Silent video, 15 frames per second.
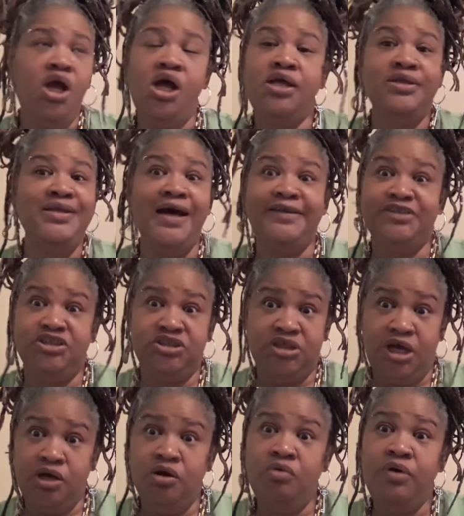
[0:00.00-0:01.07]
That just
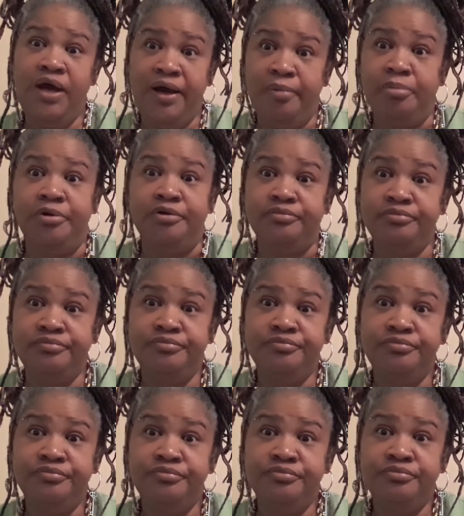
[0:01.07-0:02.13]
ain't gonna happen.
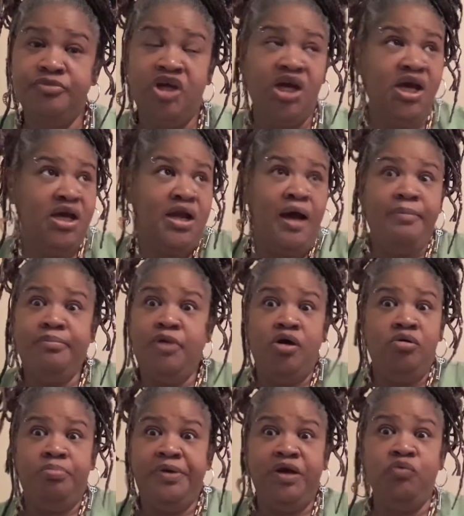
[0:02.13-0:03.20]
And I'm
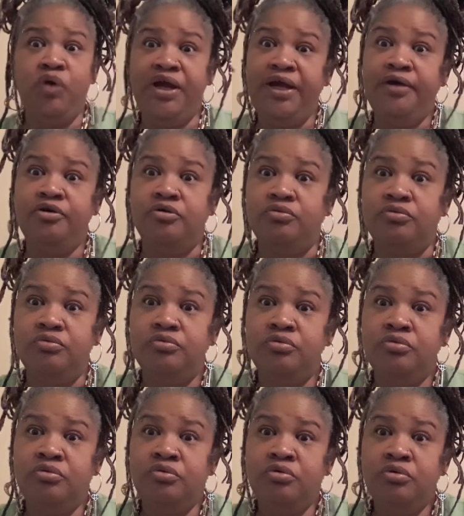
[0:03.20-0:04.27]
gonna be real.
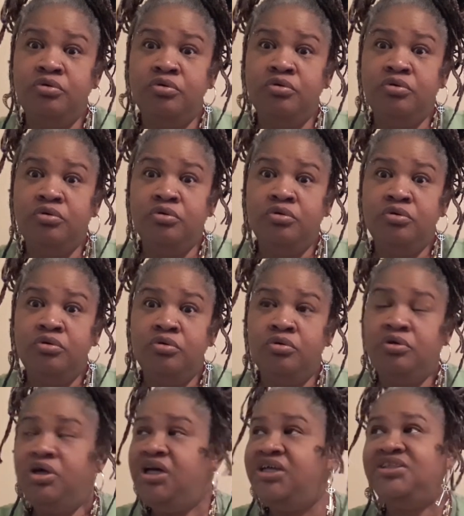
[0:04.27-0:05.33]

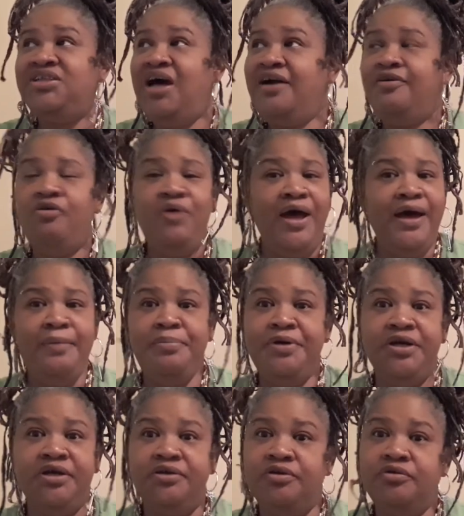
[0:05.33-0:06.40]
It's not gonna
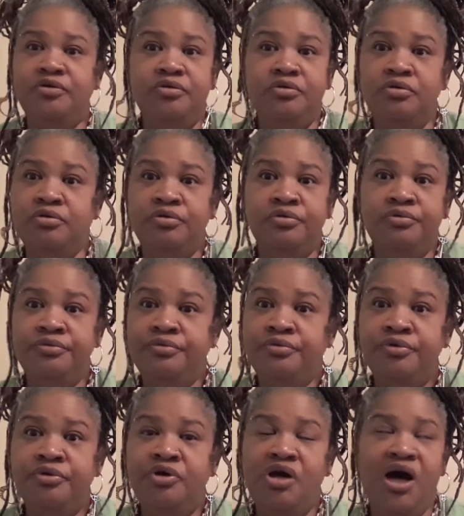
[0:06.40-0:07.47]
happen.
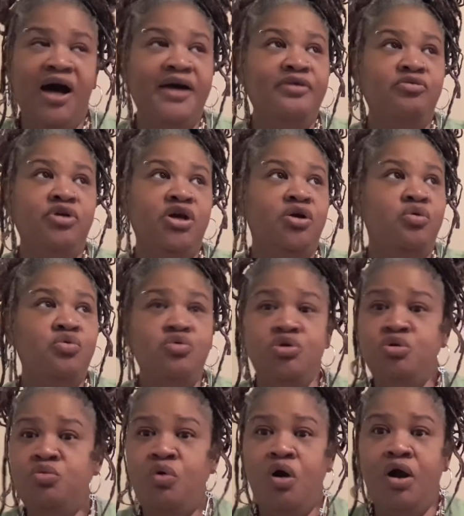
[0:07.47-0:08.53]
I don't care who
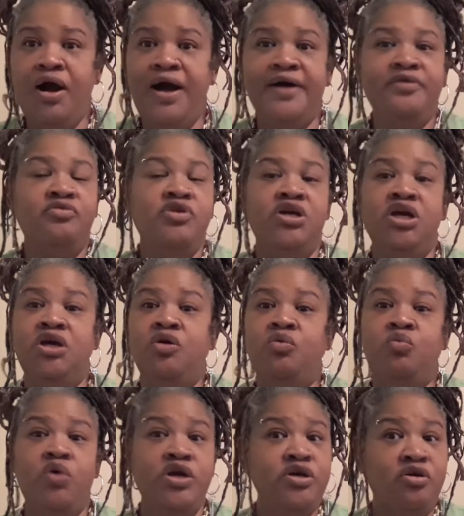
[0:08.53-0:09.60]
you are. I don't care
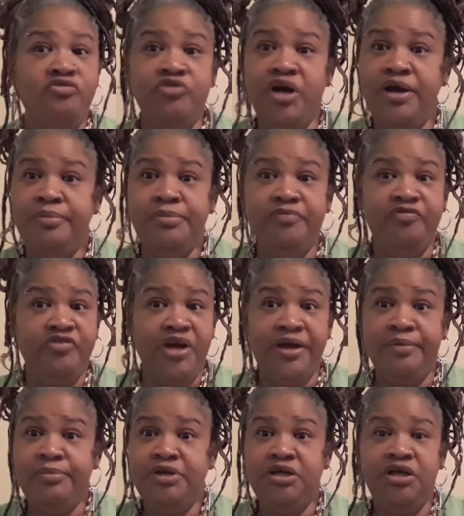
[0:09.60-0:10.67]
where your fam-
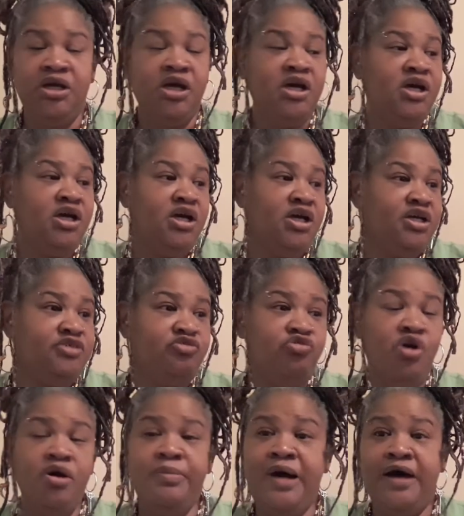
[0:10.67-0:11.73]
family is
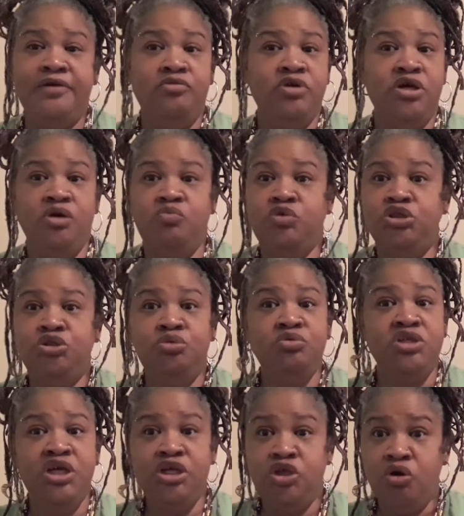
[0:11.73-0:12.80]
from. I don't care what you
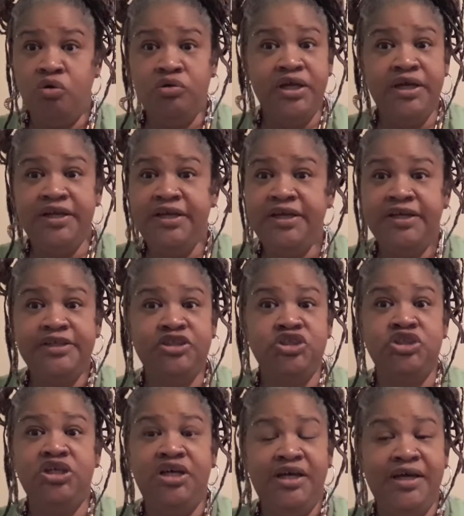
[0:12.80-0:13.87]
think your lineage
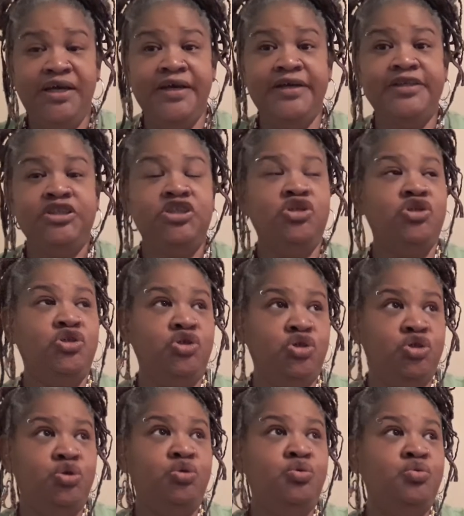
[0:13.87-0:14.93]
is.
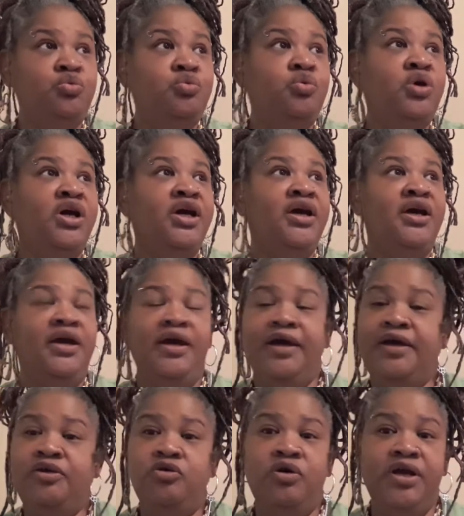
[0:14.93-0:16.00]
You
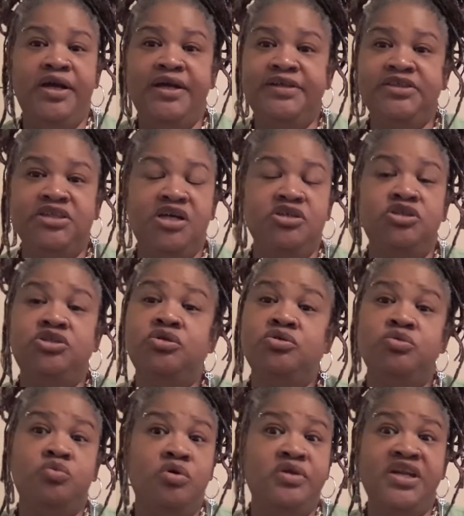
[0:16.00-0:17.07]
and your ancestors
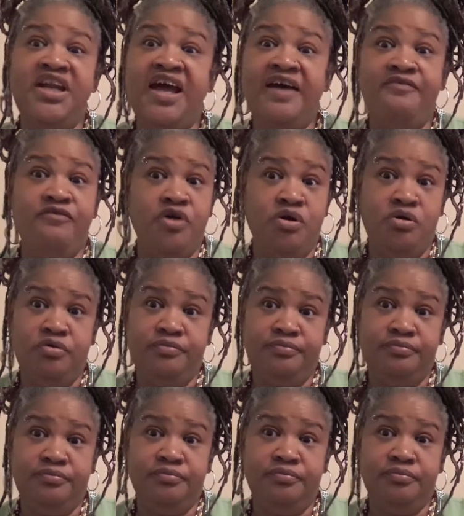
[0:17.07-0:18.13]
will never
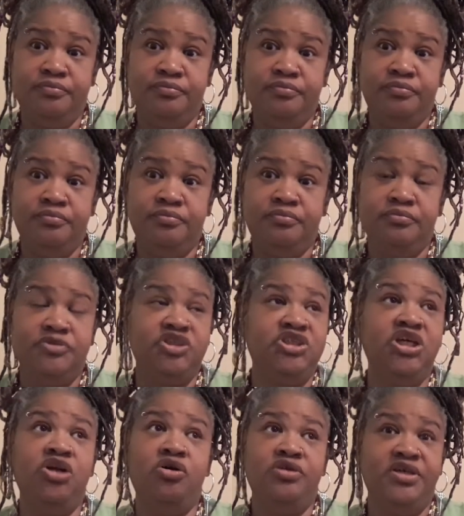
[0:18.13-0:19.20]

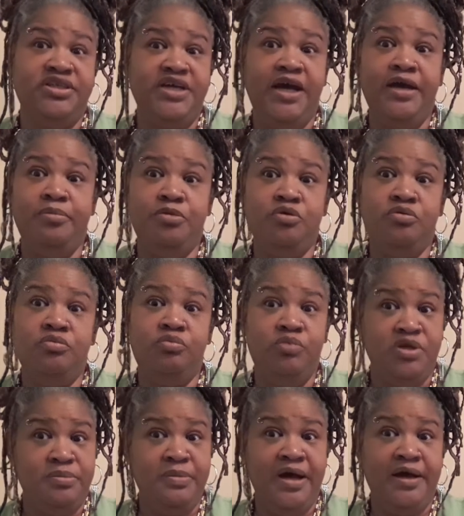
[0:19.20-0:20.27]
sit on the table
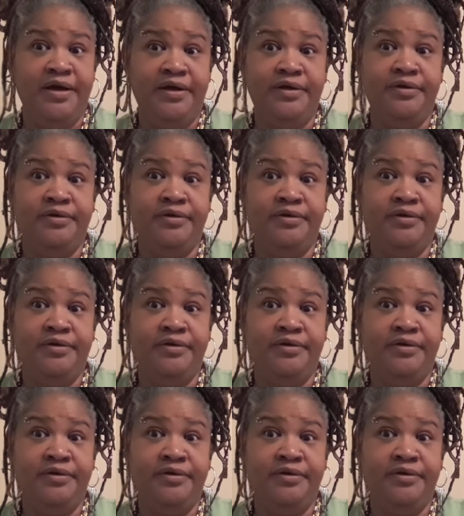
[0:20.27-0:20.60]
with mine.